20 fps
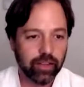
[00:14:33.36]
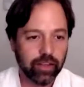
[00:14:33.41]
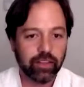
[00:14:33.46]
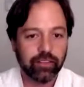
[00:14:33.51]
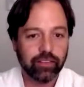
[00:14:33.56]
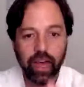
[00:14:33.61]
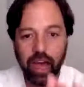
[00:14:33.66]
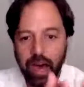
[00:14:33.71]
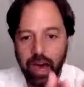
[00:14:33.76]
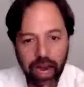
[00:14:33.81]

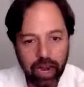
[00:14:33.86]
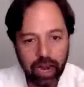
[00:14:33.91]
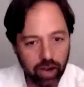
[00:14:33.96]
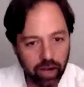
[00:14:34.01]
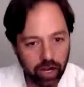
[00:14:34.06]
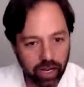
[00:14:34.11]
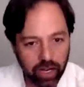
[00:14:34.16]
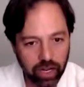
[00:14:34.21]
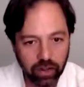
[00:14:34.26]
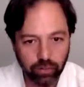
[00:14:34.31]

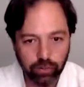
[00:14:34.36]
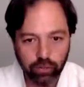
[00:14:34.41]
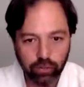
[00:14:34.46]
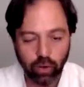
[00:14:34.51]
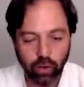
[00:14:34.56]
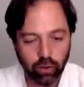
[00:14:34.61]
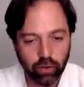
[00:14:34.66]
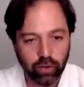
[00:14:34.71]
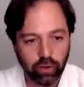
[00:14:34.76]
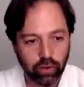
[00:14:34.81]
hierarchy of
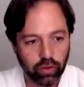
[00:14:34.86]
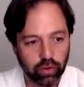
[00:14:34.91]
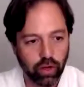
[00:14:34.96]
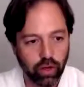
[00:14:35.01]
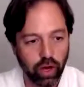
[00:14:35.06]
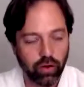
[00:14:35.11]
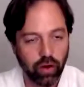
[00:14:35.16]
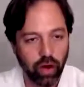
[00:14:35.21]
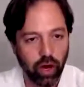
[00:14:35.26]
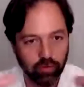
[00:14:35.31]
social,
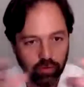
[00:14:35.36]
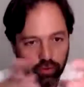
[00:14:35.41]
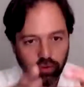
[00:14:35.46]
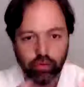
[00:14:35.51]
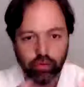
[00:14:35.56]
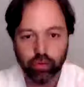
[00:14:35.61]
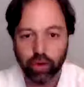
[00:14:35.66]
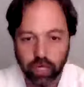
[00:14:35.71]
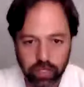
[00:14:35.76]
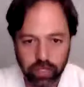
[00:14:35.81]
of
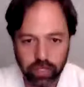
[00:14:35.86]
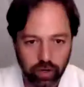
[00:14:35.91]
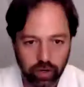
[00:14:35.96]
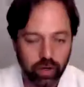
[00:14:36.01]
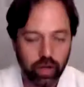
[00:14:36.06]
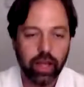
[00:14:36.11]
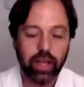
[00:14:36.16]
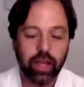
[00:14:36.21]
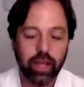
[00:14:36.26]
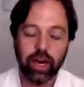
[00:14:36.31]
structure.
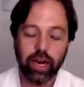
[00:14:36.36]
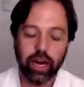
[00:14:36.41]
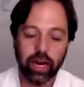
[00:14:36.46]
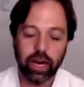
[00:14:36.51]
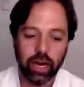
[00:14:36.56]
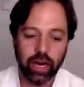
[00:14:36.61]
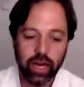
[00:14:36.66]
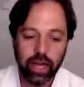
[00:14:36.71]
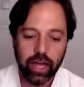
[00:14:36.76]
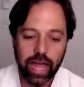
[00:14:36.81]

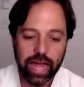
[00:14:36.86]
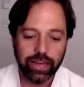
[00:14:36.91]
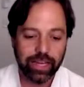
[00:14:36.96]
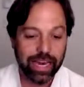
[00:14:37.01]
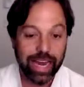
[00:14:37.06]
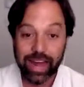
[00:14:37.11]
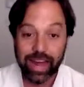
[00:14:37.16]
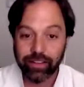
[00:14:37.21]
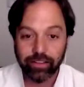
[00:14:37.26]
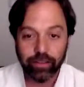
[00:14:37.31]
And it
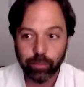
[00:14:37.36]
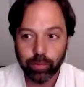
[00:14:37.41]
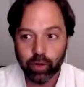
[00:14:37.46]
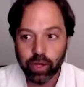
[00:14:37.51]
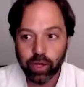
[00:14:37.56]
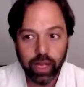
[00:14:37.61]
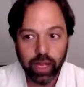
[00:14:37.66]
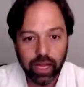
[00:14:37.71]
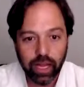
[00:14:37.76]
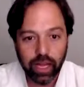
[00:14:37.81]
ends up
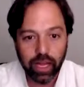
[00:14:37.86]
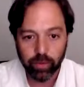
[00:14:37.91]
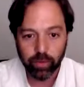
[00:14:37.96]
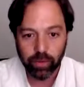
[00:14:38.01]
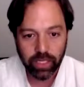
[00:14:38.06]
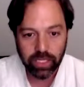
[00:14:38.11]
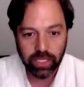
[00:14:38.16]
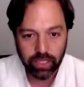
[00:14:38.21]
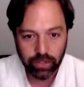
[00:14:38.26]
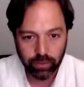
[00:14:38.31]
looking like a
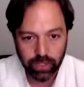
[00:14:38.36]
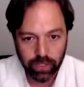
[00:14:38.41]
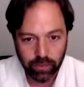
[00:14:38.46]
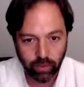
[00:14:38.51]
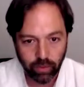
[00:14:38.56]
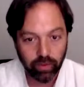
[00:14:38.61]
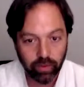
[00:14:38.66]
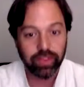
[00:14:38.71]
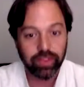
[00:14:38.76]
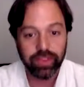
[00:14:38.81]
religious
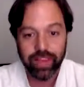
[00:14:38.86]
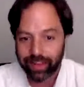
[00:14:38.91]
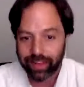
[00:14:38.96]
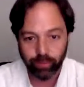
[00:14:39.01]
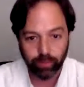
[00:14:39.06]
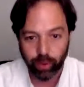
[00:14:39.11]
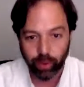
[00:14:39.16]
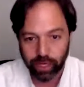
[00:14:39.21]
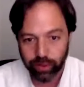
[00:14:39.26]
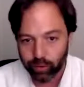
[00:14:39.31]
ritual. That's
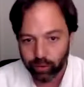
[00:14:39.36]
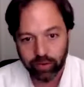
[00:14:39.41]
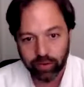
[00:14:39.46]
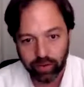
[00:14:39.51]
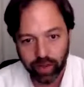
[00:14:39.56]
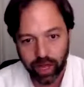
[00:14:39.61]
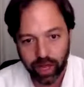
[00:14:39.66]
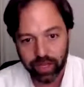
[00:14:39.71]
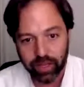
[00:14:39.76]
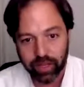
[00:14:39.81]
what it looks
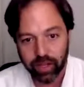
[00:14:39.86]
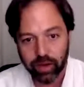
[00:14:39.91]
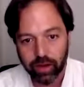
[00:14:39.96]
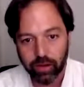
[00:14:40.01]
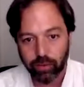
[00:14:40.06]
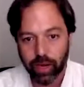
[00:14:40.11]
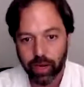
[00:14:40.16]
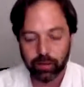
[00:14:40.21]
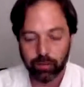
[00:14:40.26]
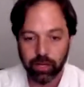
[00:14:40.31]
like,
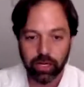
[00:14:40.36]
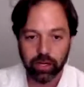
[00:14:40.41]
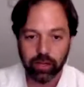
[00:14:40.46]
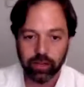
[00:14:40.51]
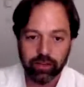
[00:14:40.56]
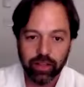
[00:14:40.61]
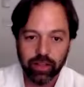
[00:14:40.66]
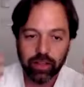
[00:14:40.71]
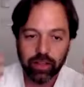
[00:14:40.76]
right? Because